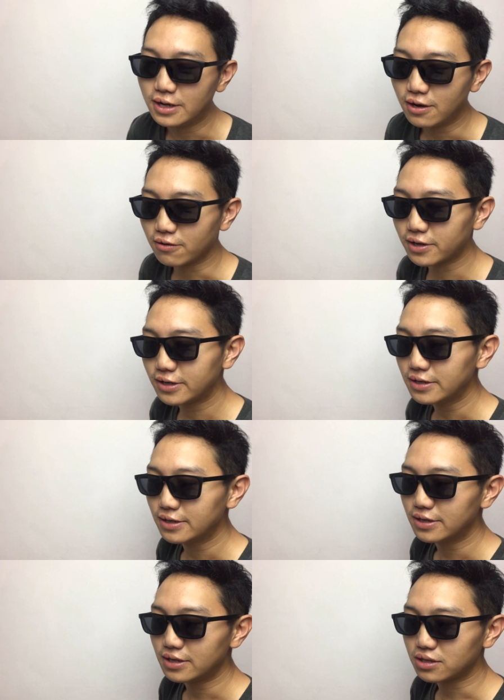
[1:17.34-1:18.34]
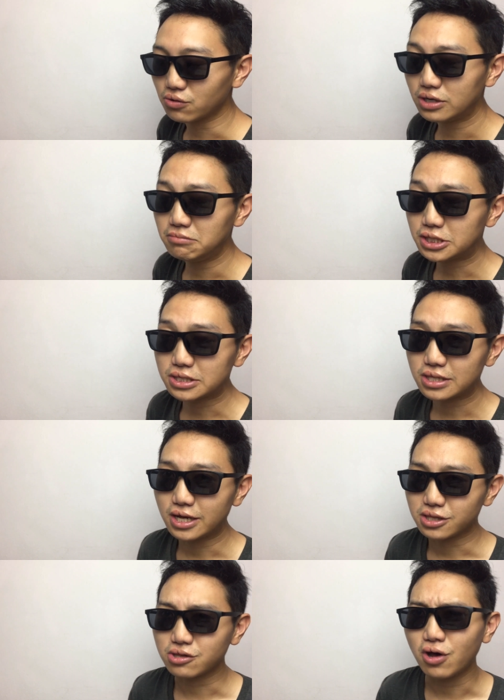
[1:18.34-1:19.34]
Okay, so limited
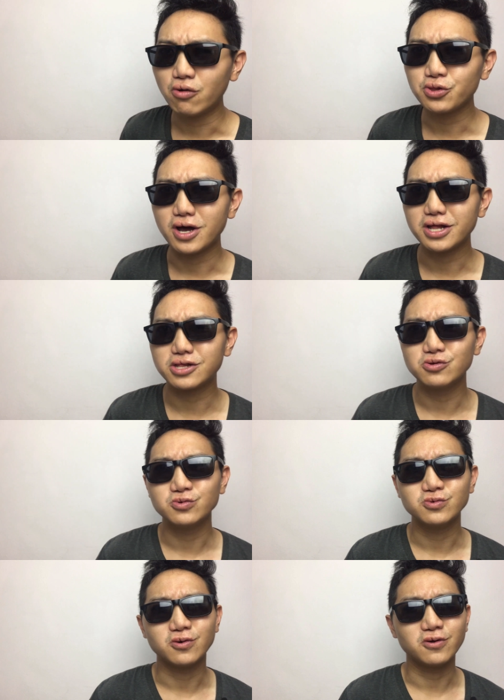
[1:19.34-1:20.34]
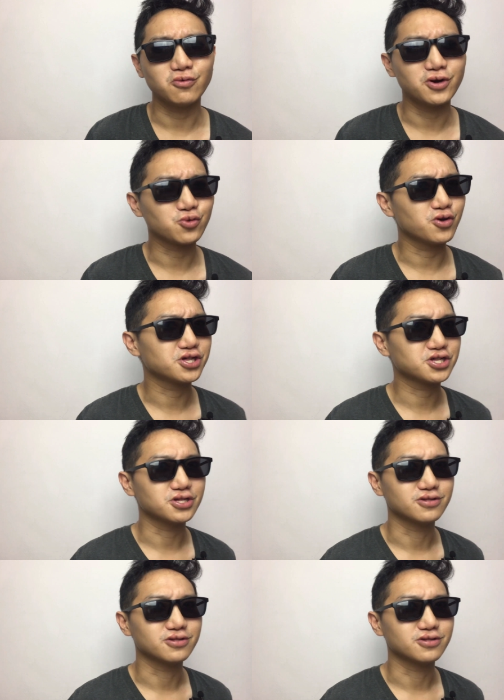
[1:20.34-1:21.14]
land. So I want to ask you all one question: